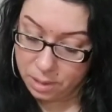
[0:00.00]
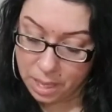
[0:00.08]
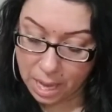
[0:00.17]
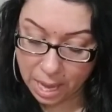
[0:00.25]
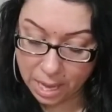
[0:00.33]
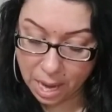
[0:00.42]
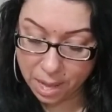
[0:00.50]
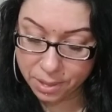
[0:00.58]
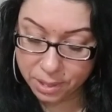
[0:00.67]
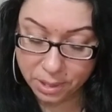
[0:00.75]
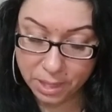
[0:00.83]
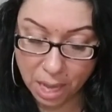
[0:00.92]
And on
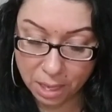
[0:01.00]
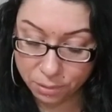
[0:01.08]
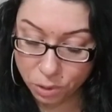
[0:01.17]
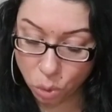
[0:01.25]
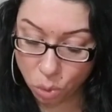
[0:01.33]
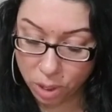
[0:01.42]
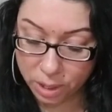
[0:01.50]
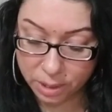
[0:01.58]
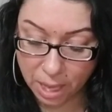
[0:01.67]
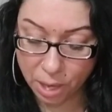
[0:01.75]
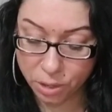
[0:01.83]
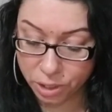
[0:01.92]
this Ten of Swords
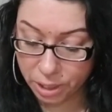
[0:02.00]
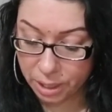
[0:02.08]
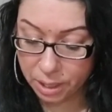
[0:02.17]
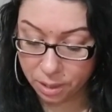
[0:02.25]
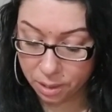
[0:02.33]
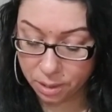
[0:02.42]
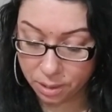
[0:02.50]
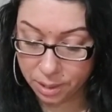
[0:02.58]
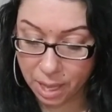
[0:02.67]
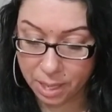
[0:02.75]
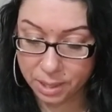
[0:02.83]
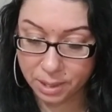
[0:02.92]
energy
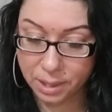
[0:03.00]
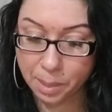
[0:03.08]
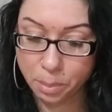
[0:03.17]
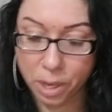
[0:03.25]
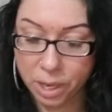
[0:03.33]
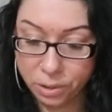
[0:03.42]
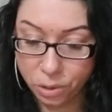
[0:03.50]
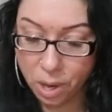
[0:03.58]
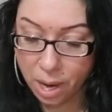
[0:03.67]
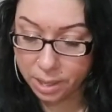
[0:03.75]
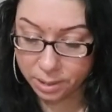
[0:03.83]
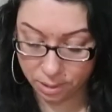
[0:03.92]
that is separating you
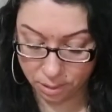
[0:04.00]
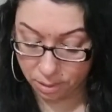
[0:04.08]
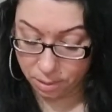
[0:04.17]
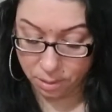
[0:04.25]
guys.